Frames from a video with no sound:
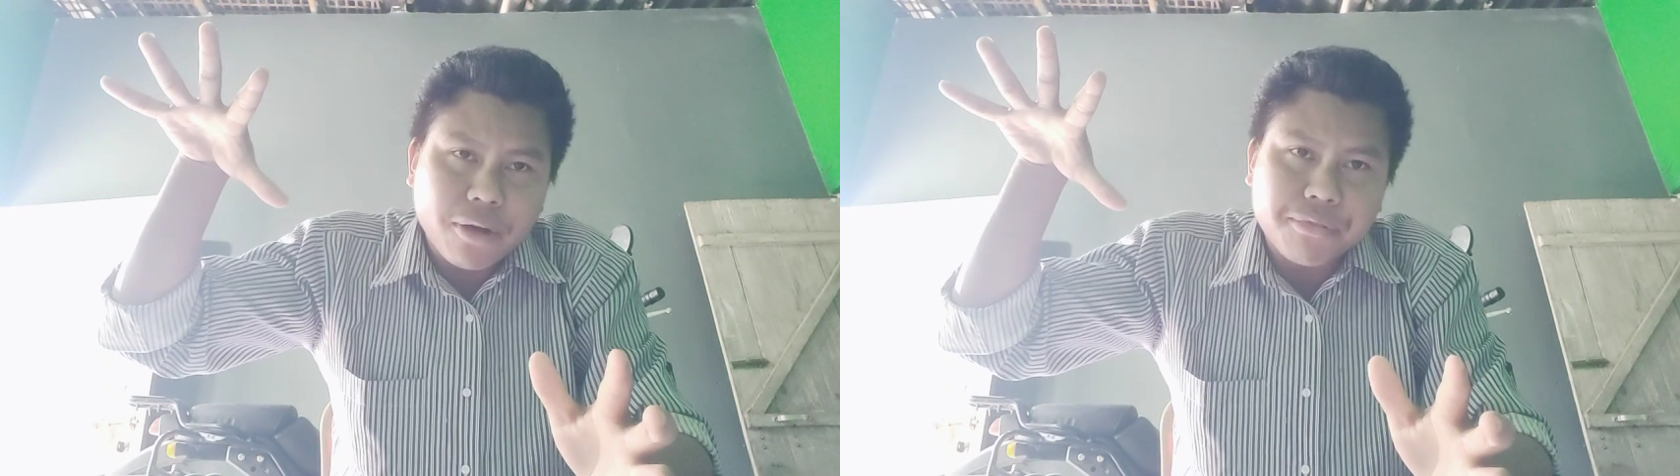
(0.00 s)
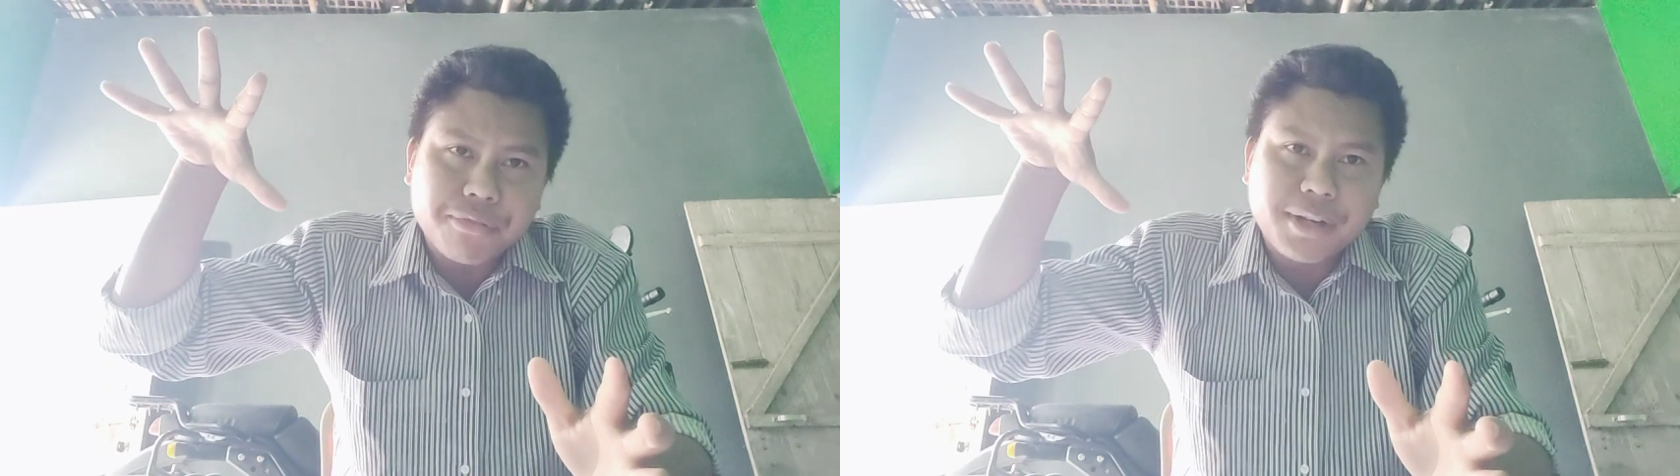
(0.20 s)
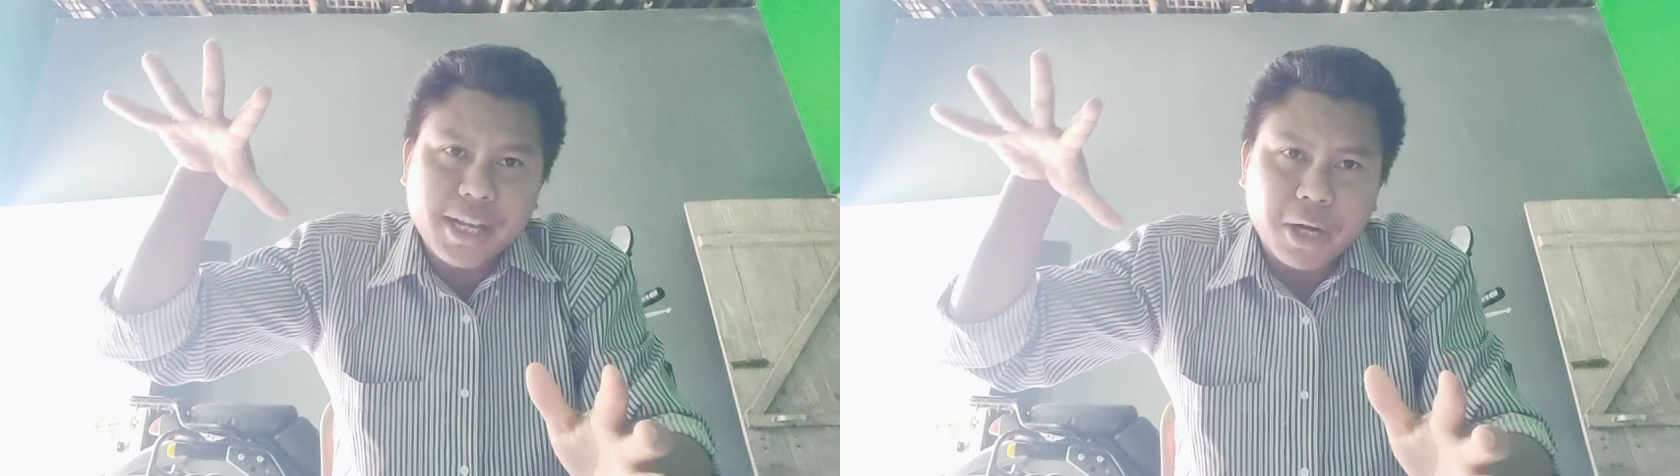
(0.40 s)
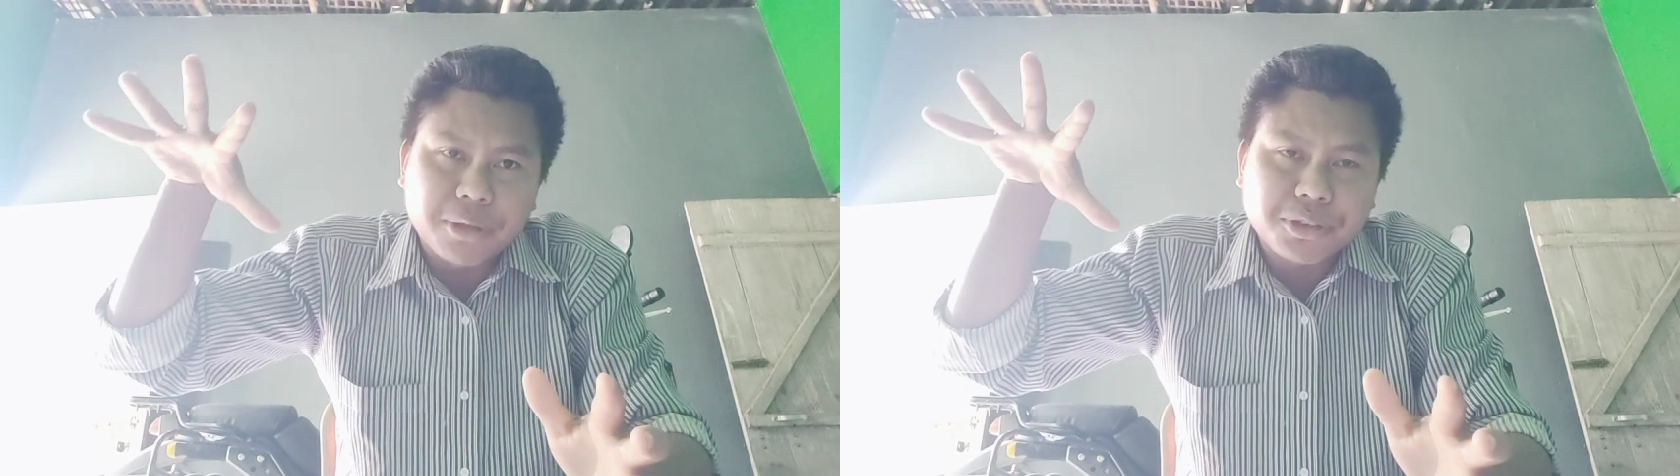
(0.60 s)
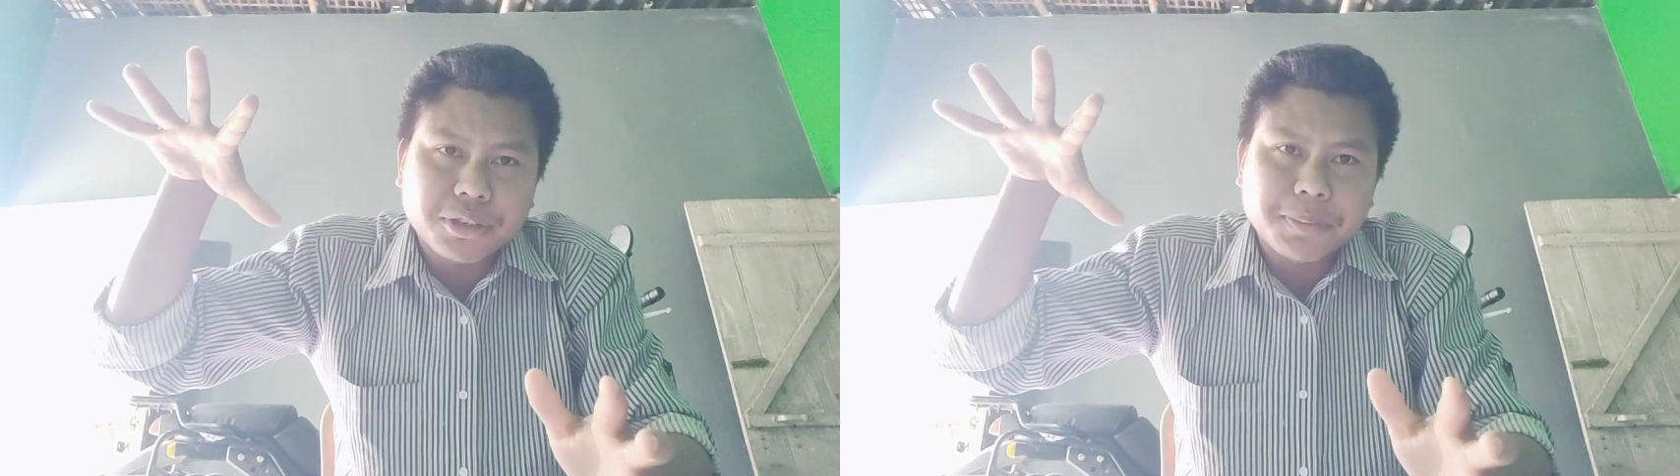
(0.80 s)
of
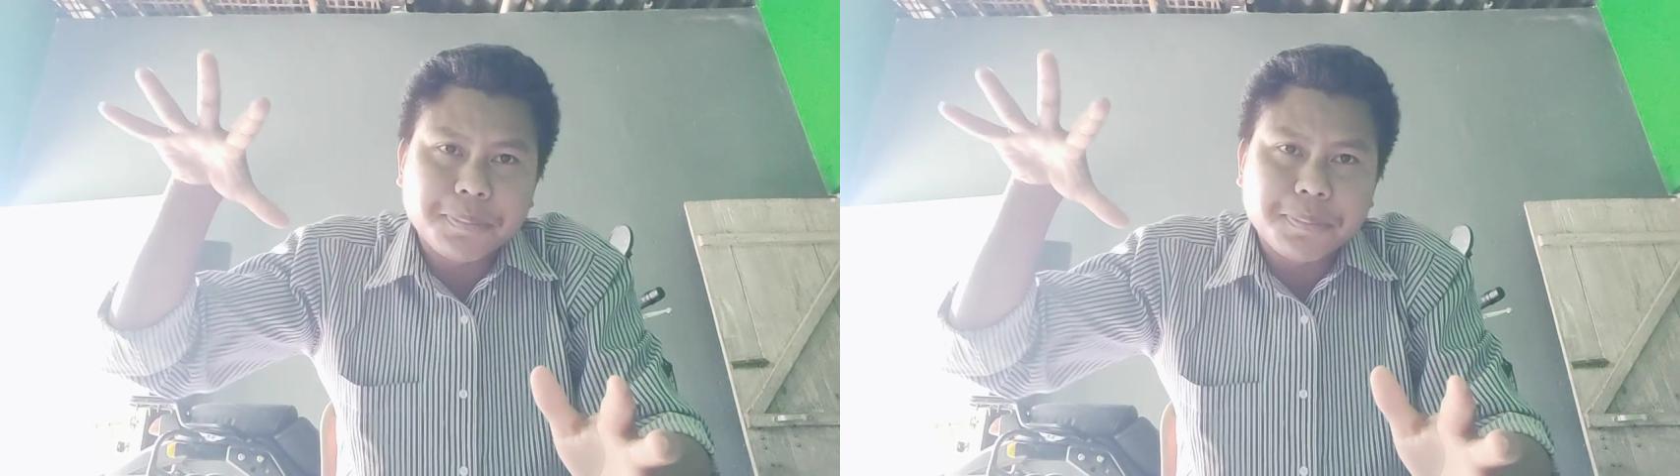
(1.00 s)
God.